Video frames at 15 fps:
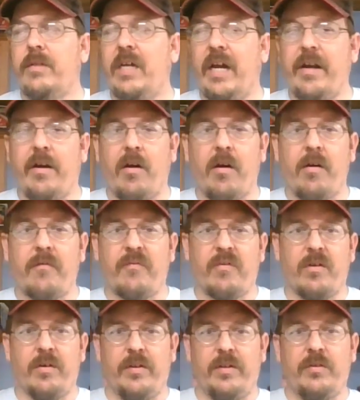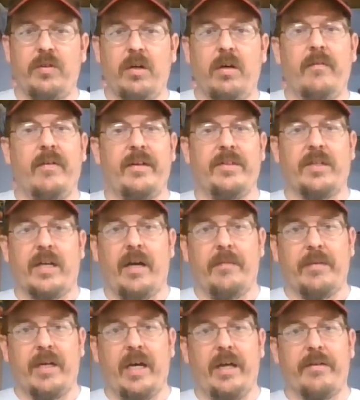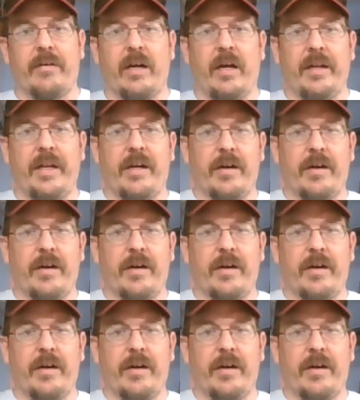kind of hard for the two of us to come together out